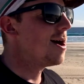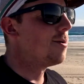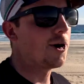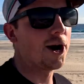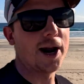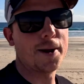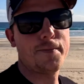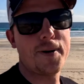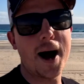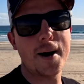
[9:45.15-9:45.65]

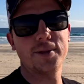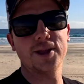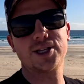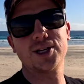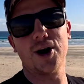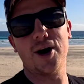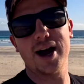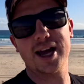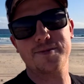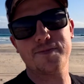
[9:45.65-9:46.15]
We're going to pump the
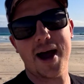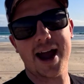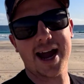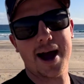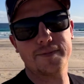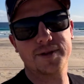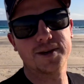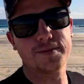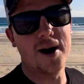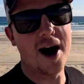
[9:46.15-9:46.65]
tyres back
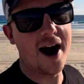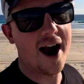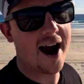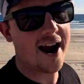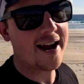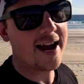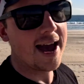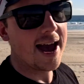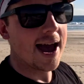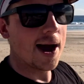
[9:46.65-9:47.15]
up
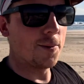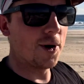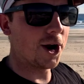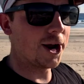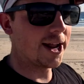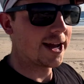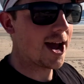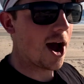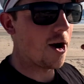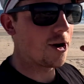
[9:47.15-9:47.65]
tomorrow, and we're
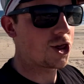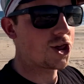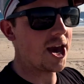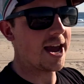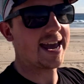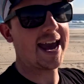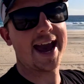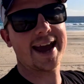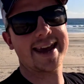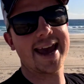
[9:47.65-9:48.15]
going to go and
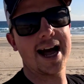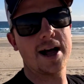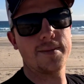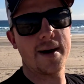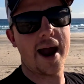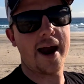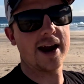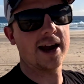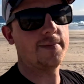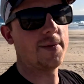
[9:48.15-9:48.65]
check out
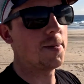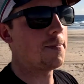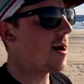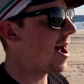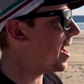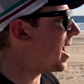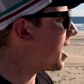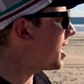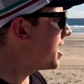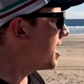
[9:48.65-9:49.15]
Kalbarri a bit
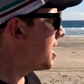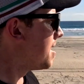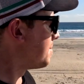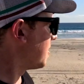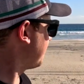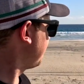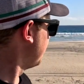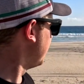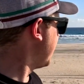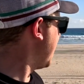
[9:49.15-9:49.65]
better.
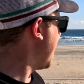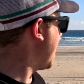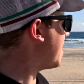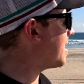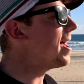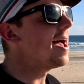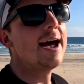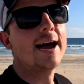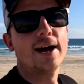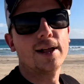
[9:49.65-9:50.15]
But for now,
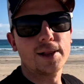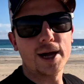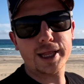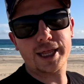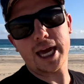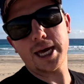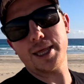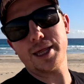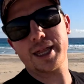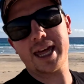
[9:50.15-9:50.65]

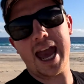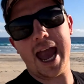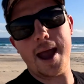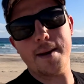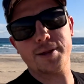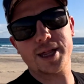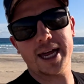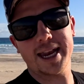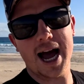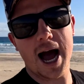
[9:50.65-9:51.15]
let's get this
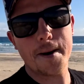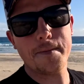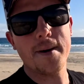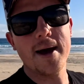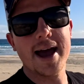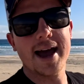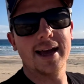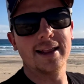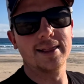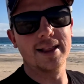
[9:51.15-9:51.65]
camp set up
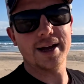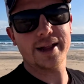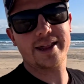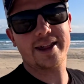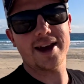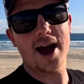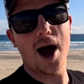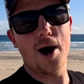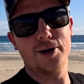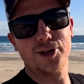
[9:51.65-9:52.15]
and let's
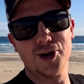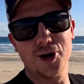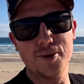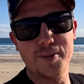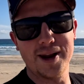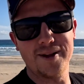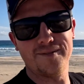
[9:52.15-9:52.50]
go and do a